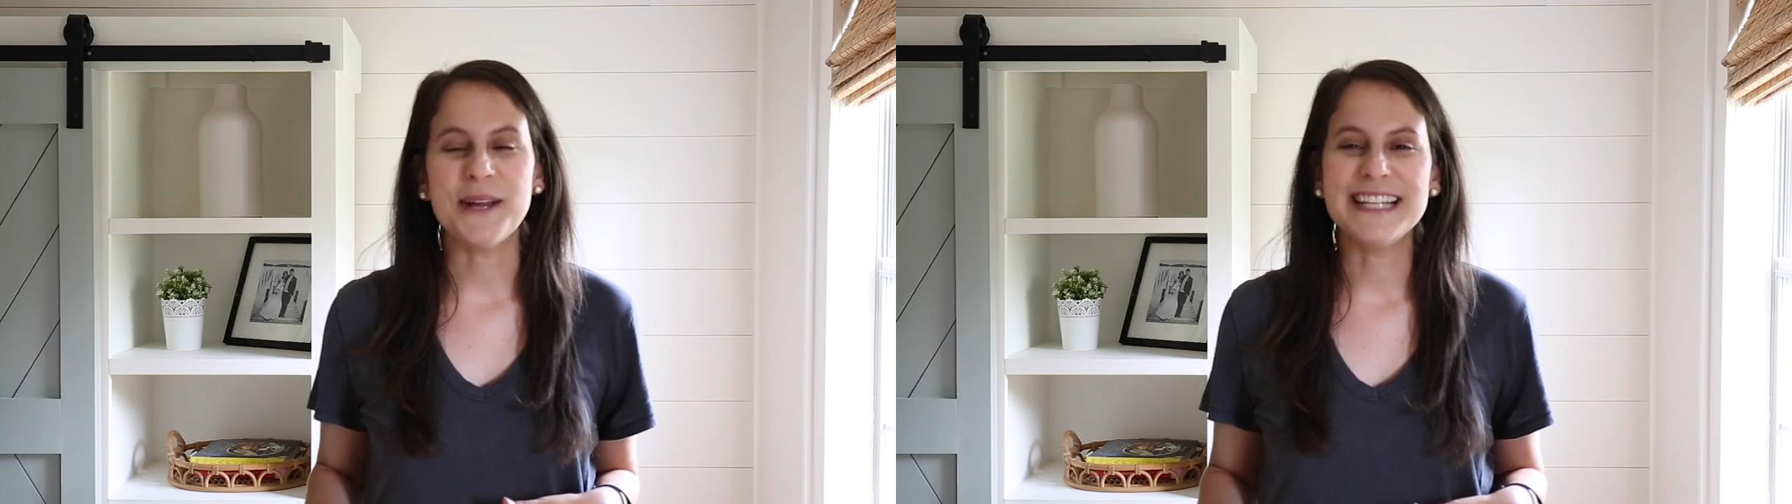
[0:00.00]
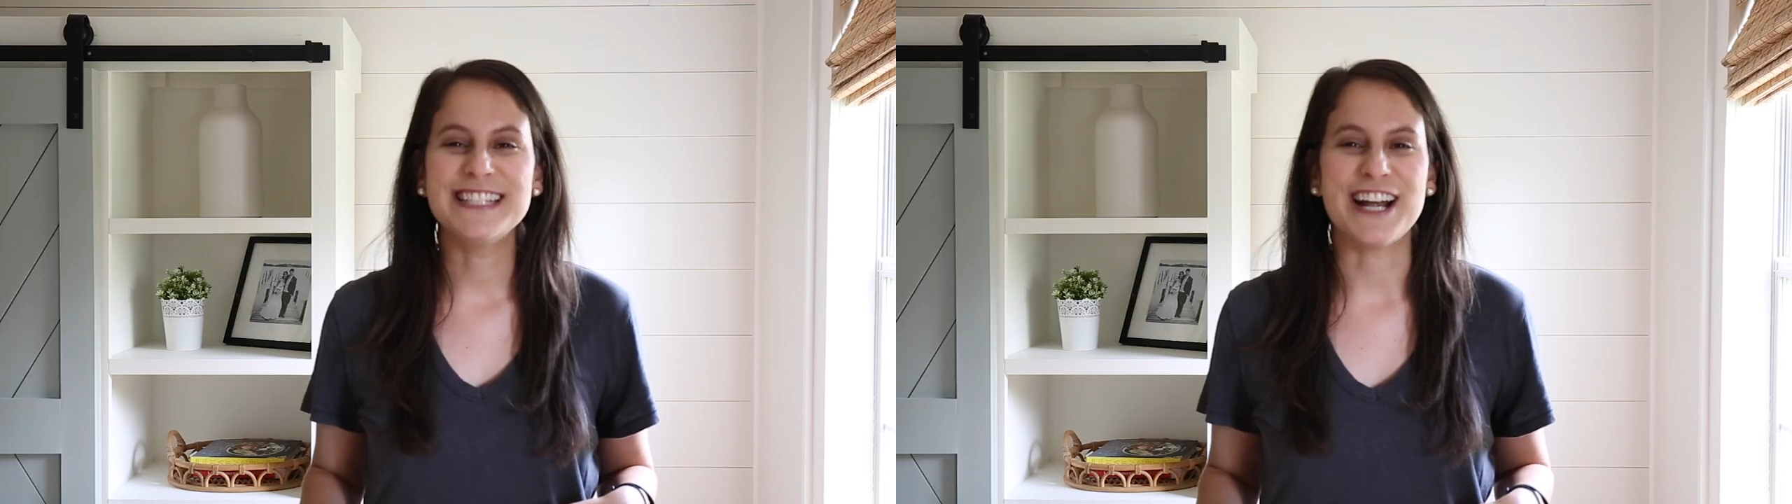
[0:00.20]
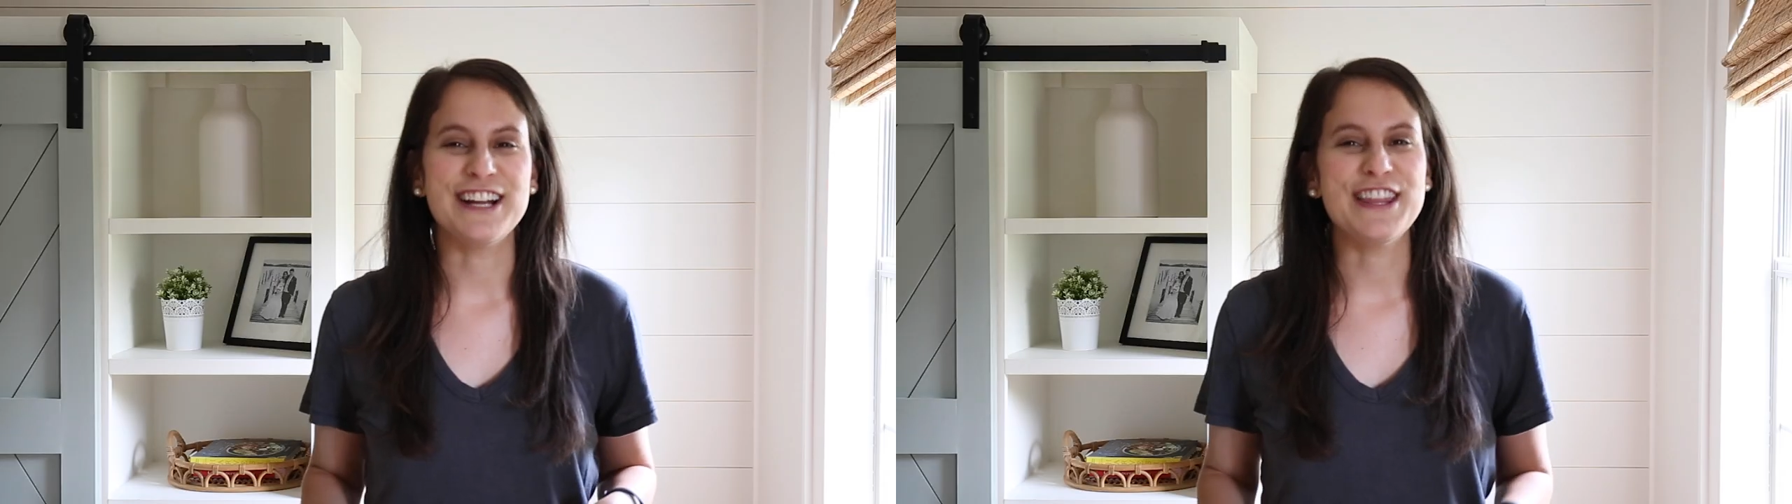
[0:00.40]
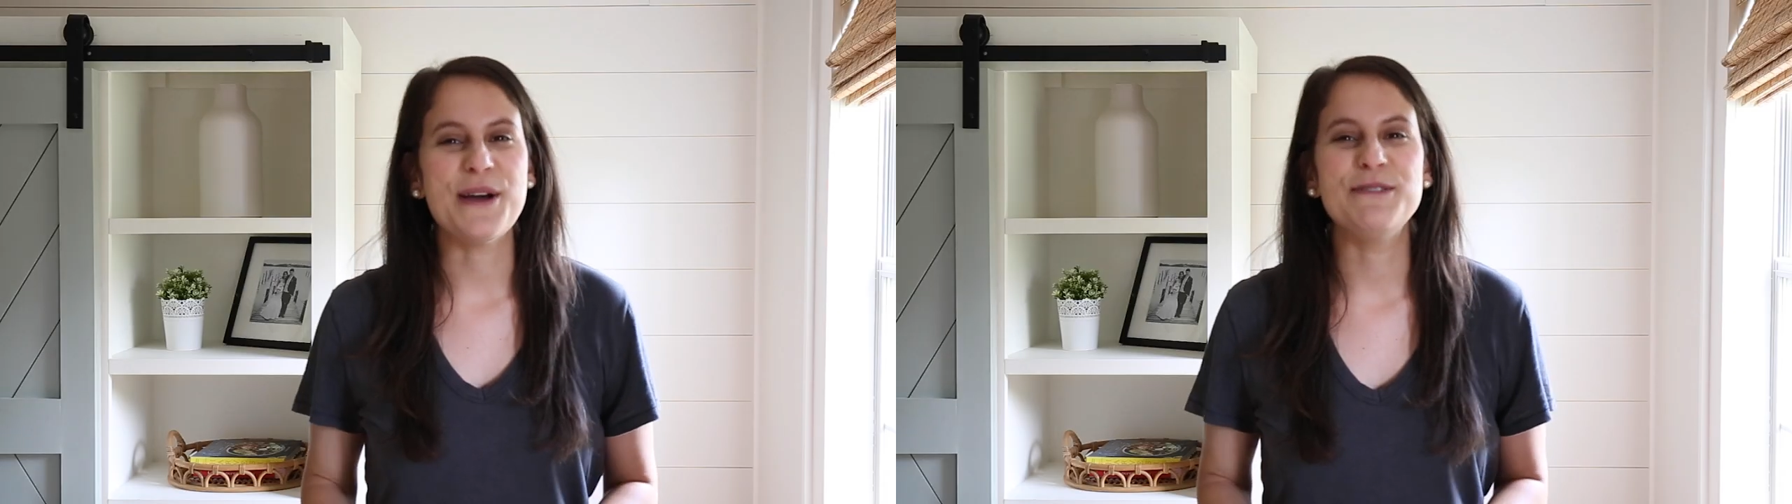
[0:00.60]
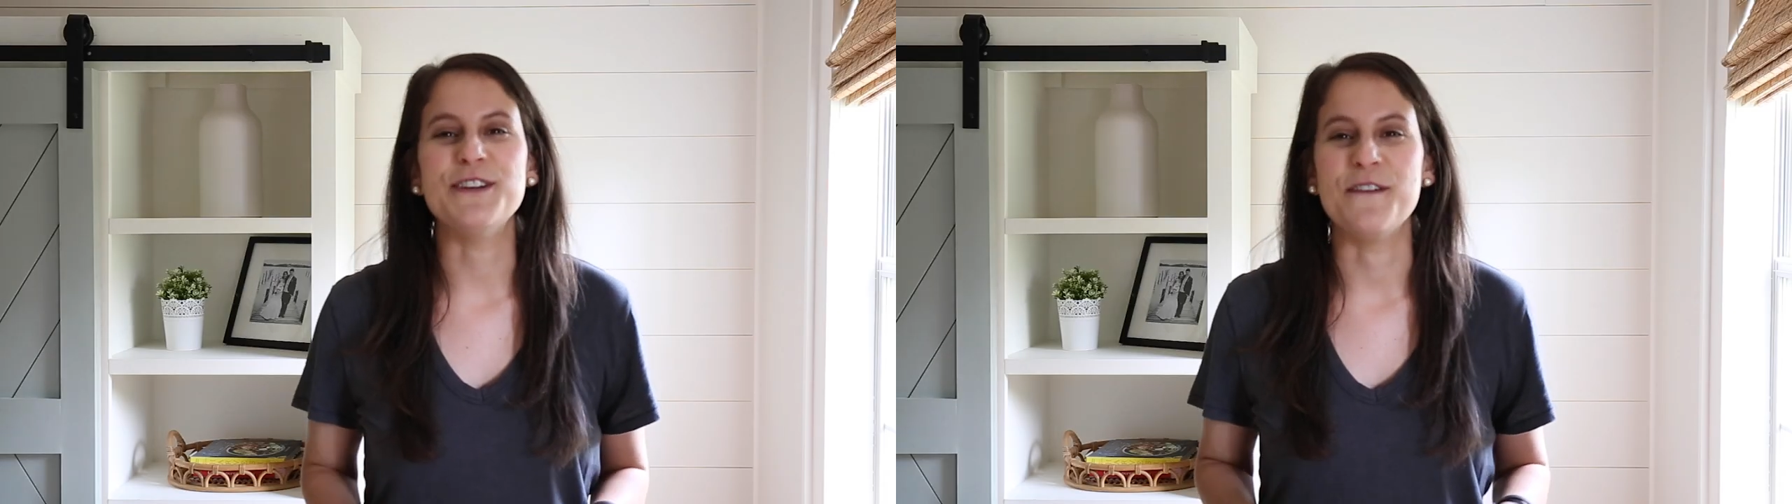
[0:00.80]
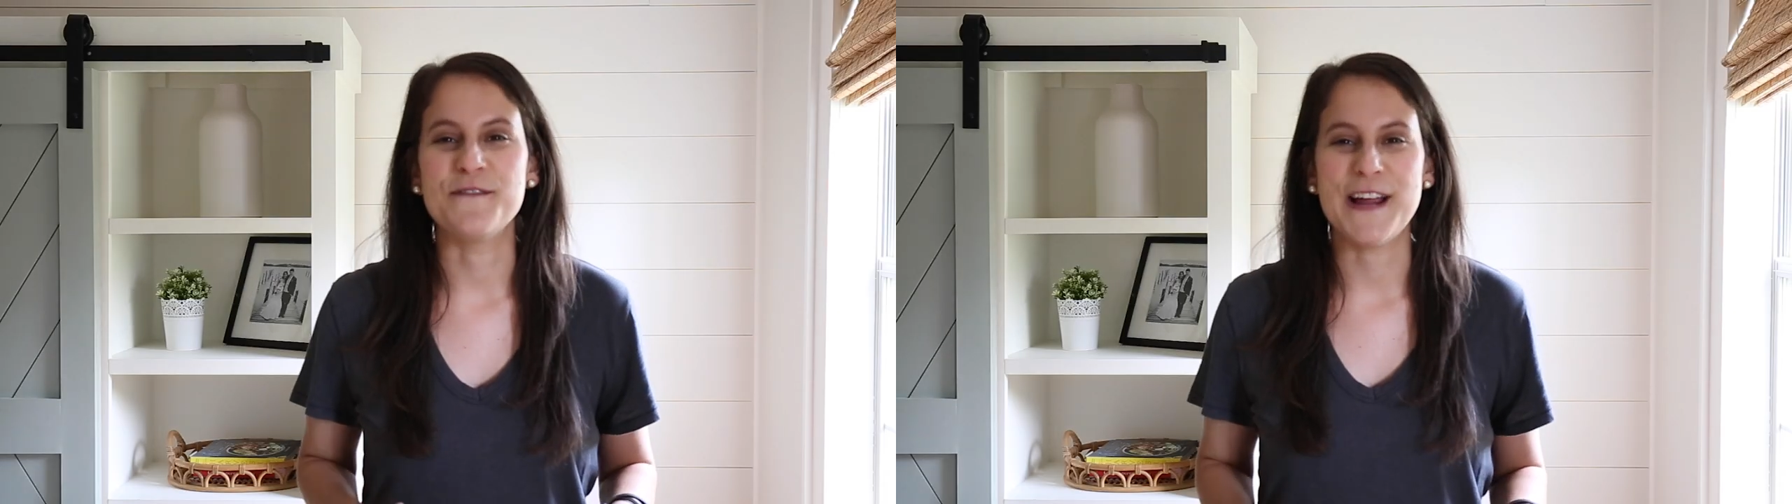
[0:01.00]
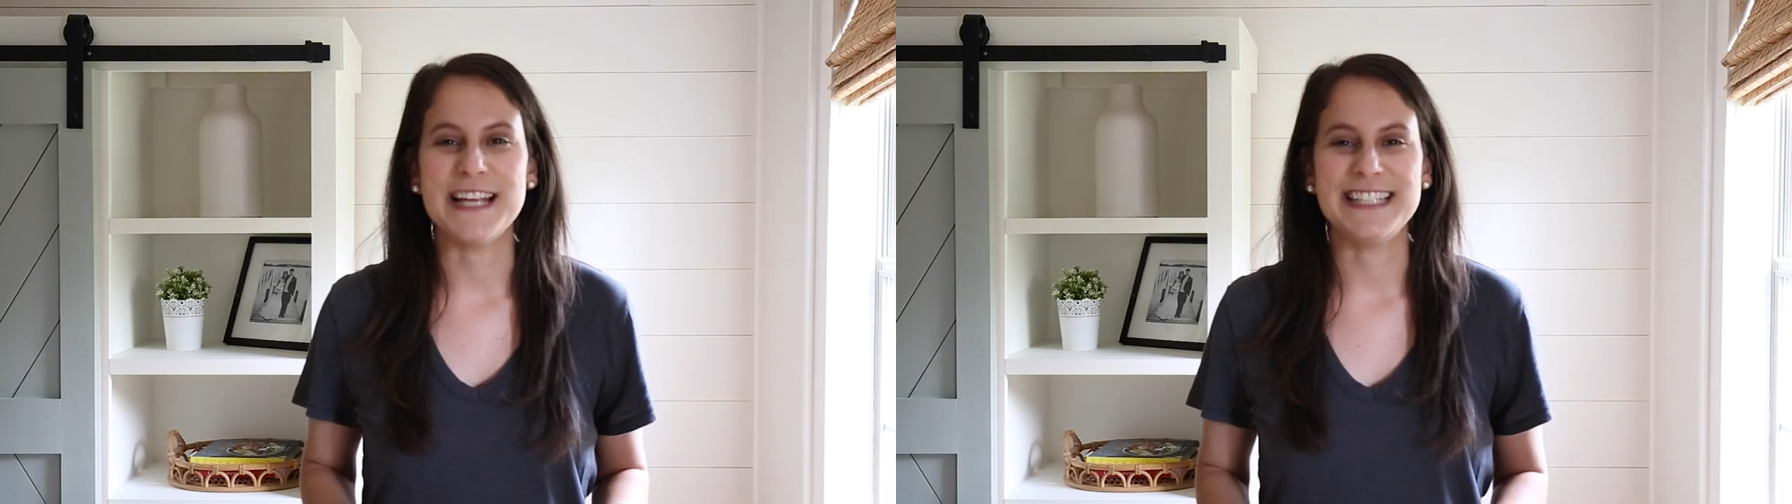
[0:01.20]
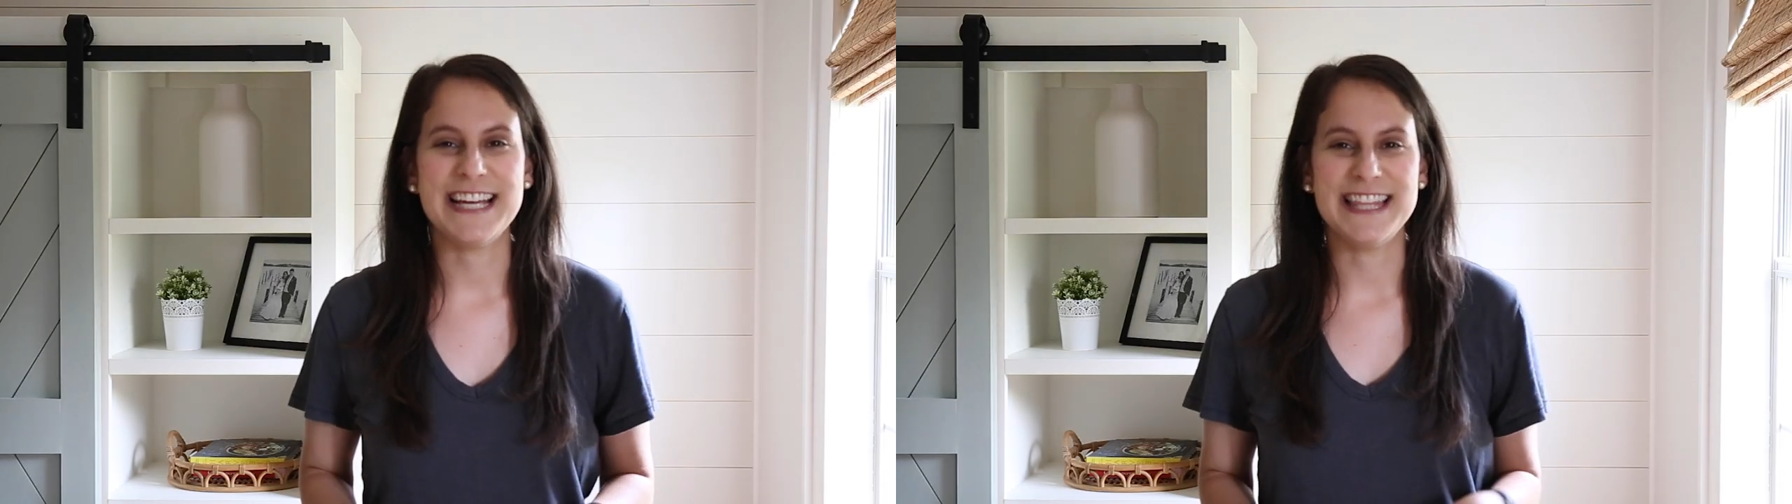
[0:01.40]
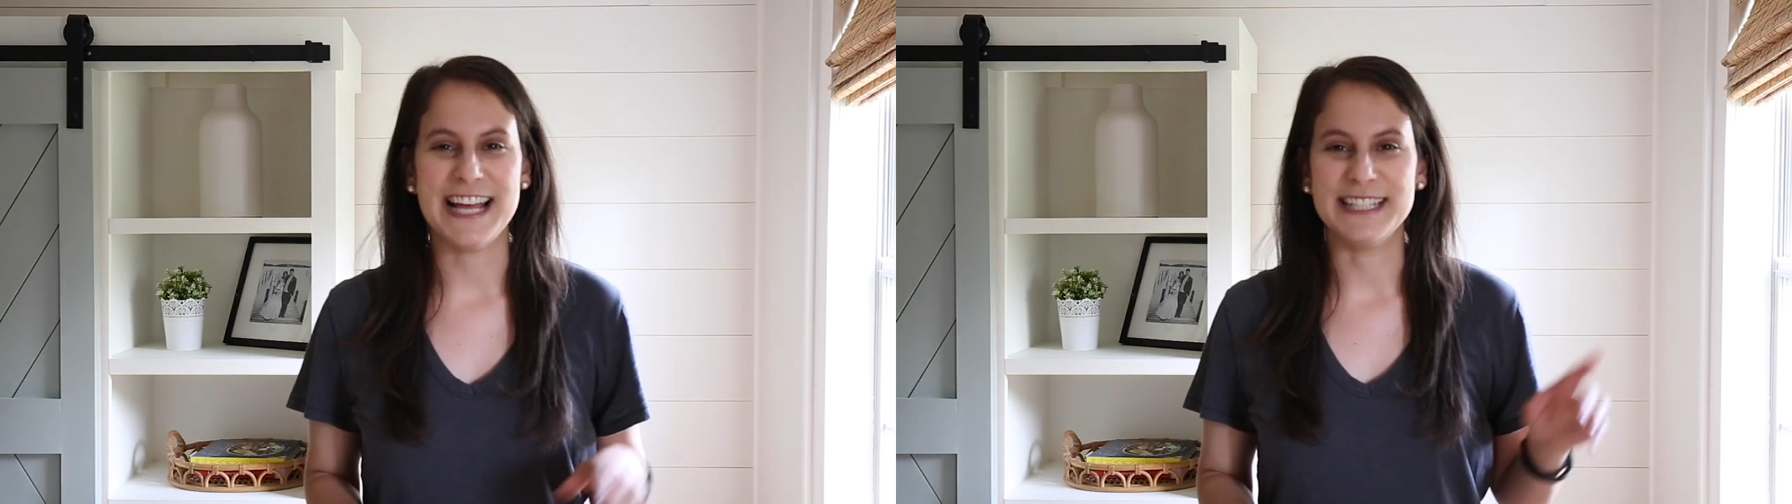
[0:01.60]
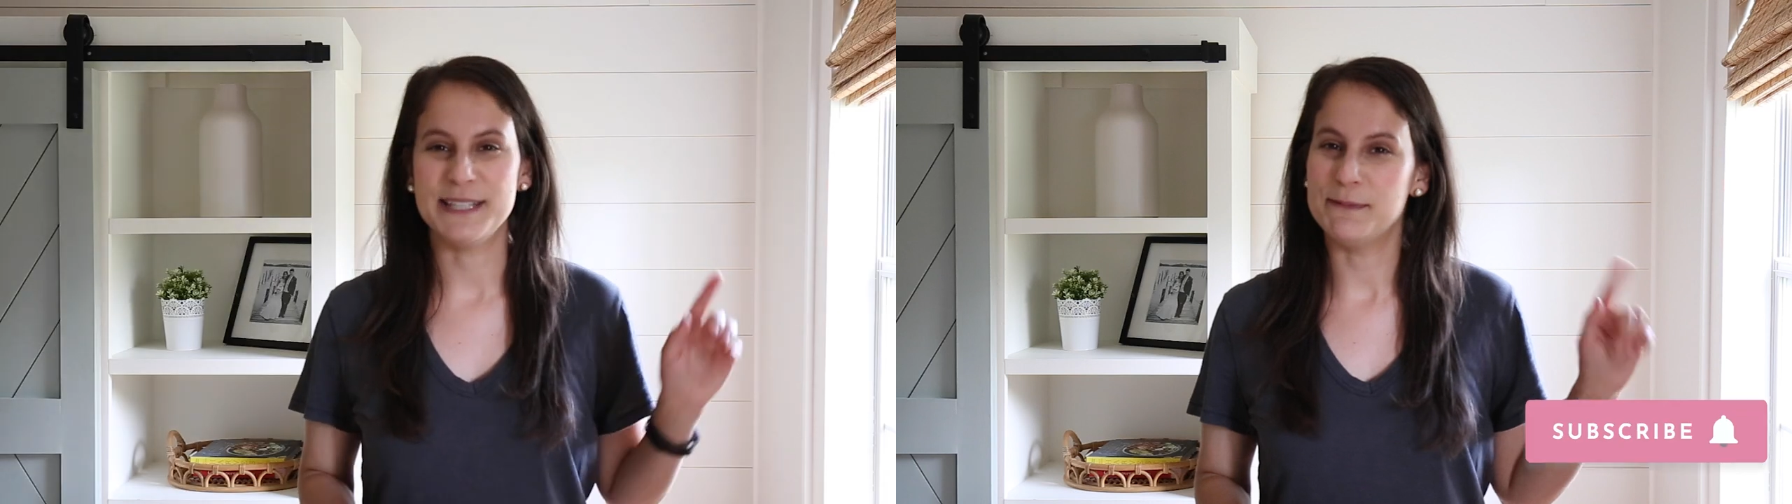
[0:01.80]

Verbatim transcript: we get started though, don't forget to hit that